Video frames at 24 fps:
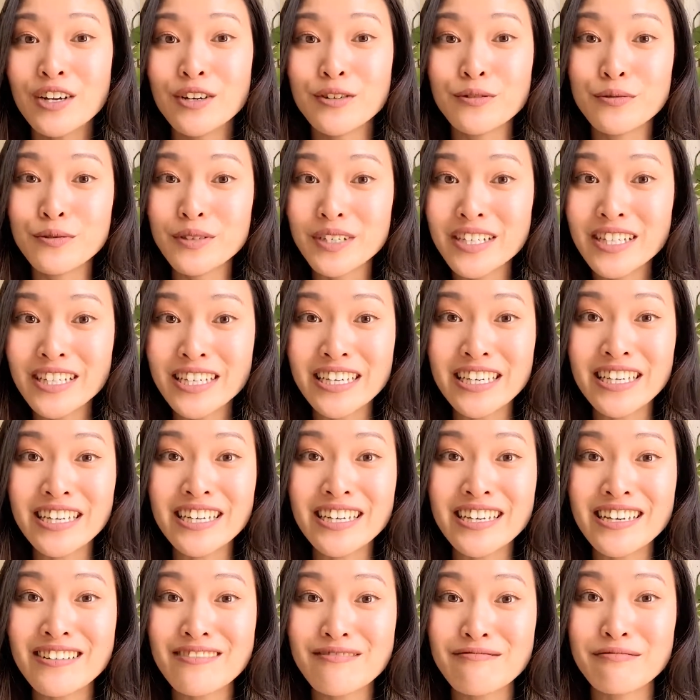
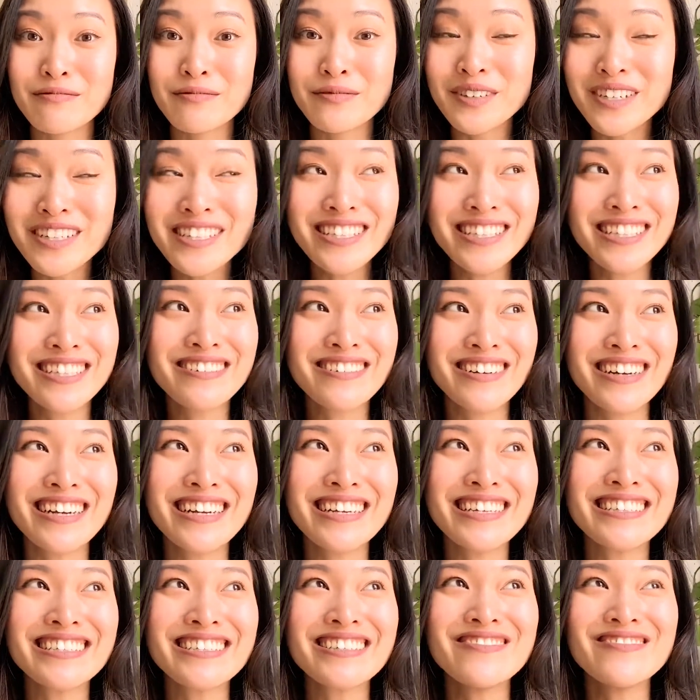really
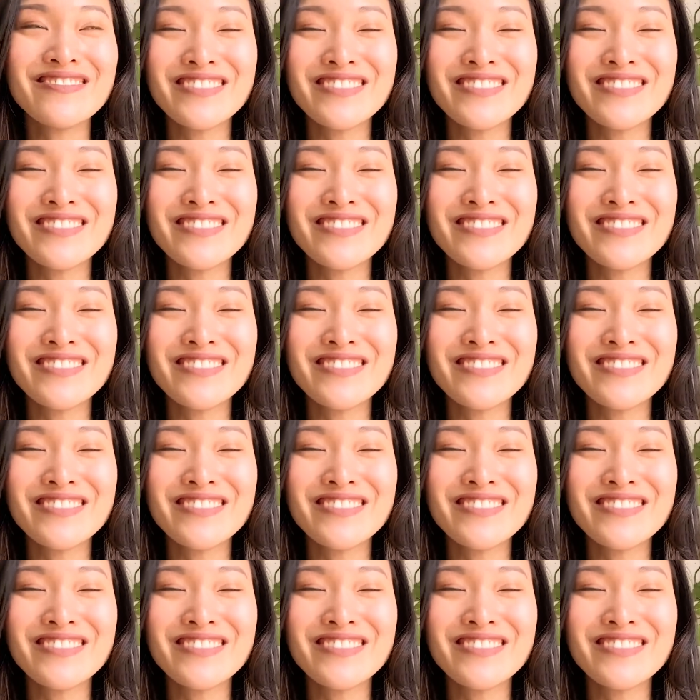great